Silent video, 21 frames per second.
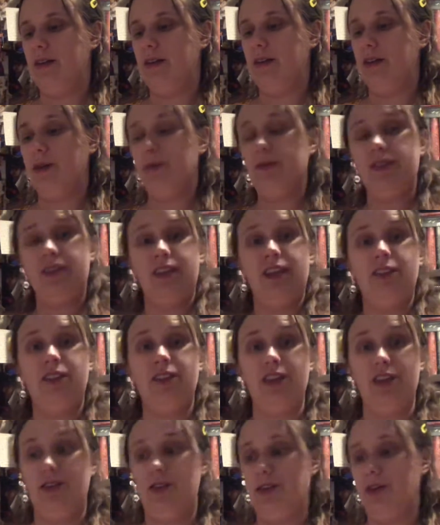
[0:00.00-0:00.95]
It was
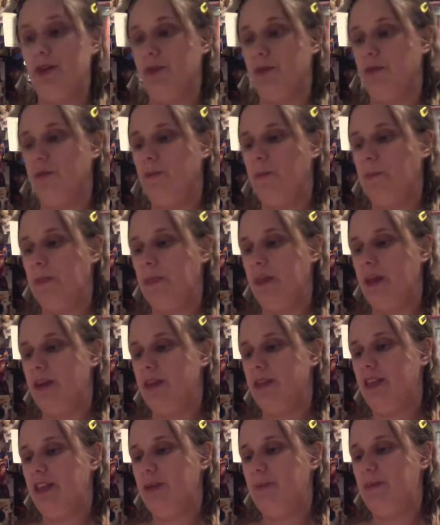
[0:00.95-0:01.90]
nothing new.
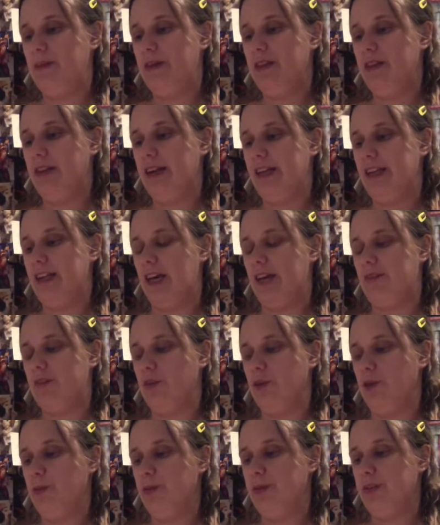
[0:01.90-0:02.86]
They'd been like that for
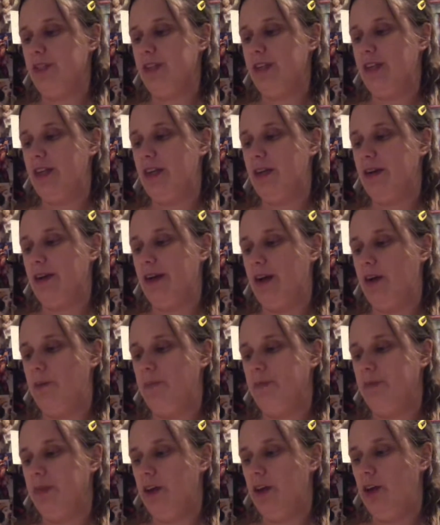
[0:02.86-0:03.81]
almost a year now.
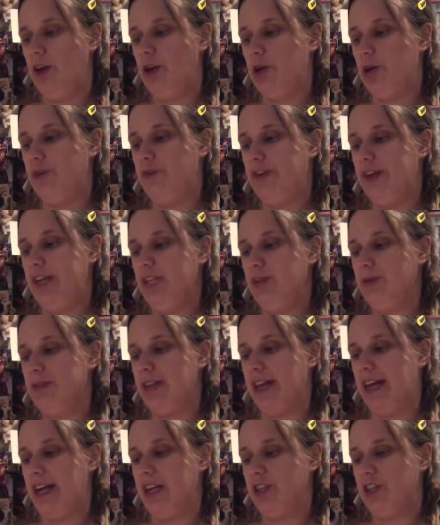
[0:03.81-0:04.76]
Her face was
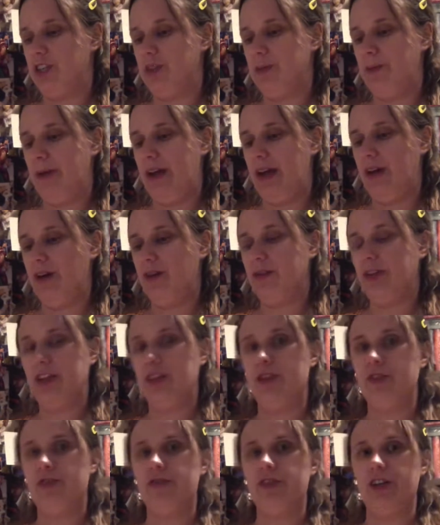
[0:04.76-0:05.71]
ashen, pale like
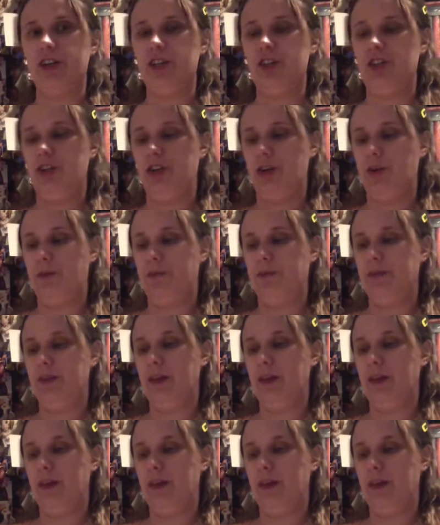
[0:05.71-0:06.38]
the fresh snow.